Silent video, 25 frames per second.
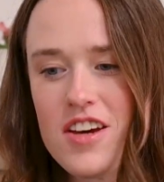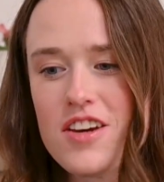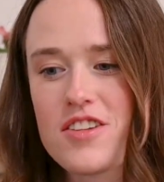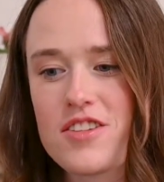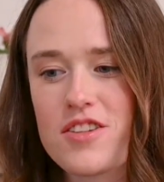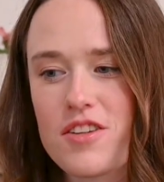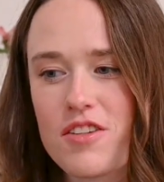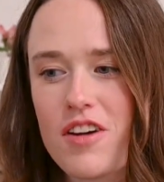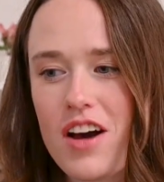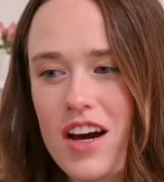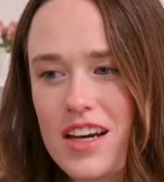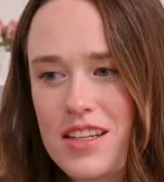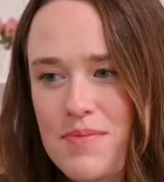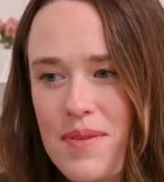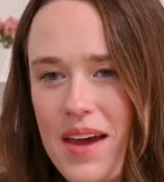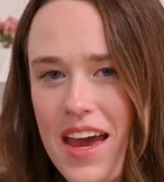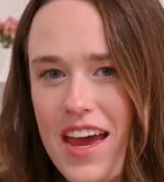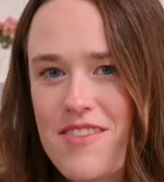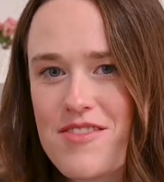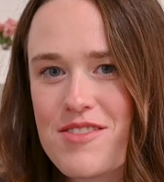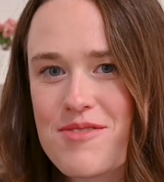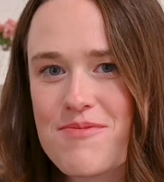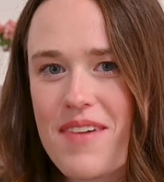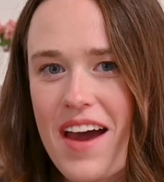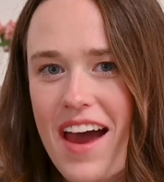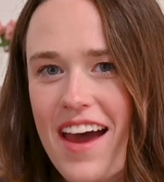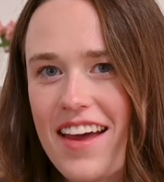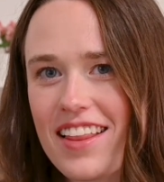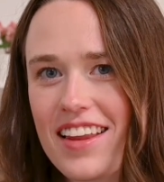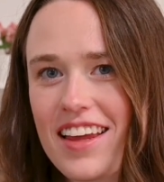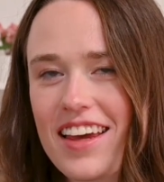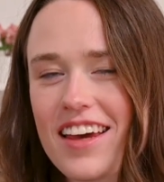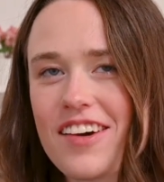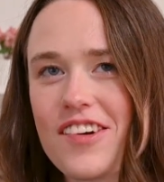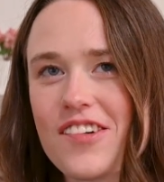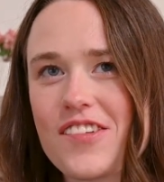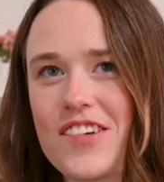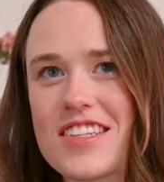So God's Behaving
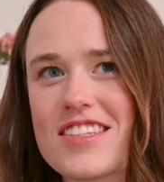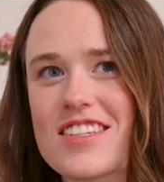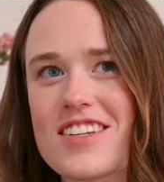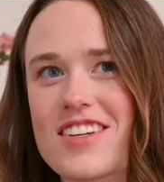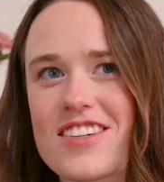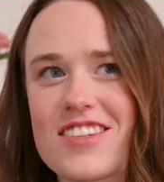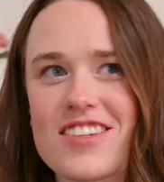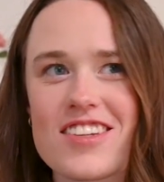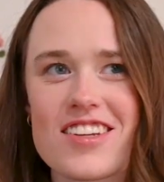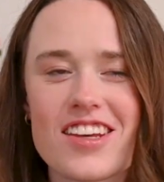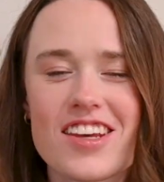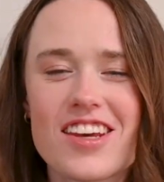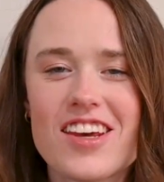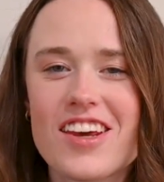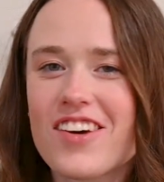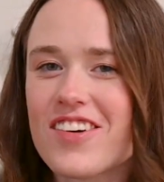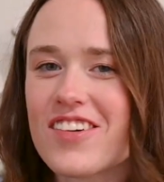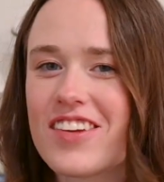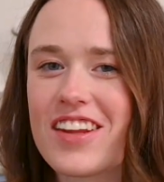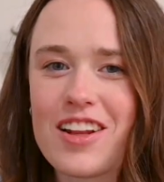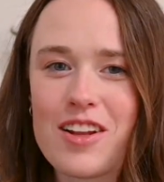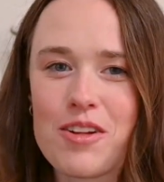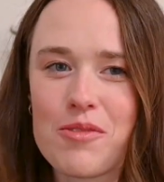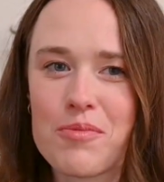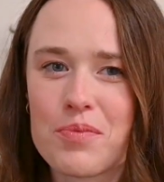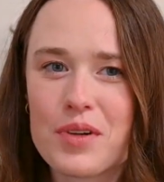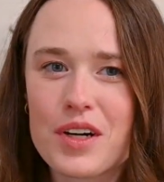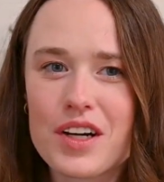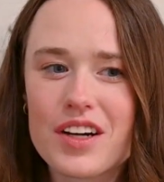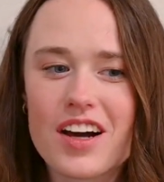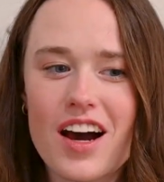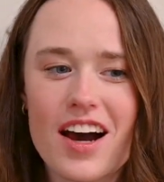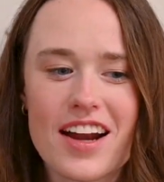Badly was just a cute little book.